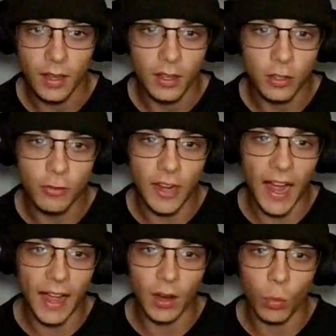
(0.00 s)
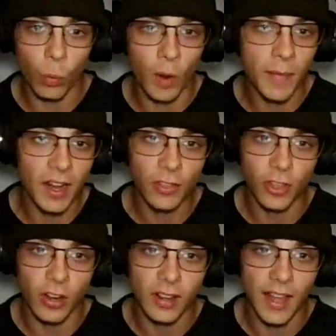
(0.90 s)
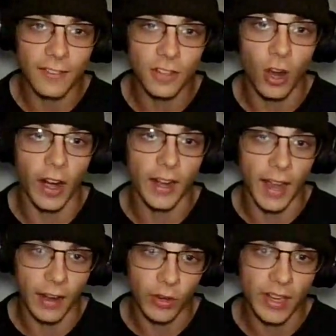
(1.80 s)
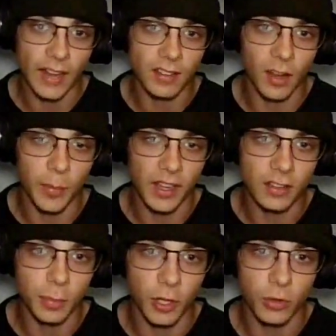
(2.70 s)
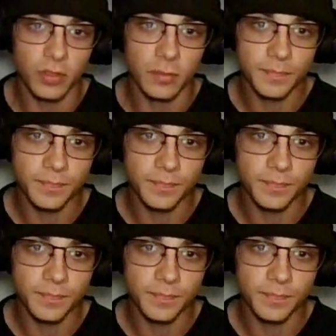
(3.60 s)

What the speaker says: You've got 1 minute and 30 left. Alright, Henry gets up, he explodes.